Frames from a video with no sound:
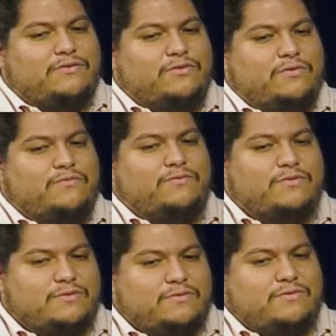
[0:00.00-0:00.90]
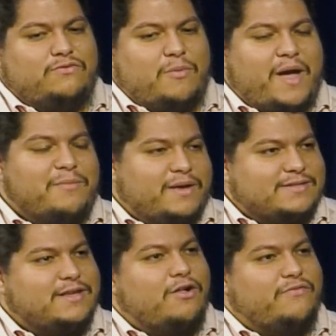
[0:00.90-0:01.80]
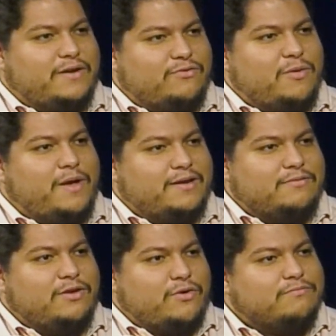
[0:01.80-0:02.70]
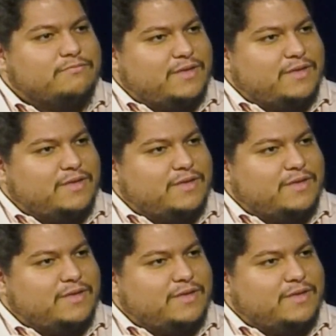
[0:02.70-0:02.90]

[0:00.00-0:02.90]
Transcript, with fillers: sort of remind myself and and you know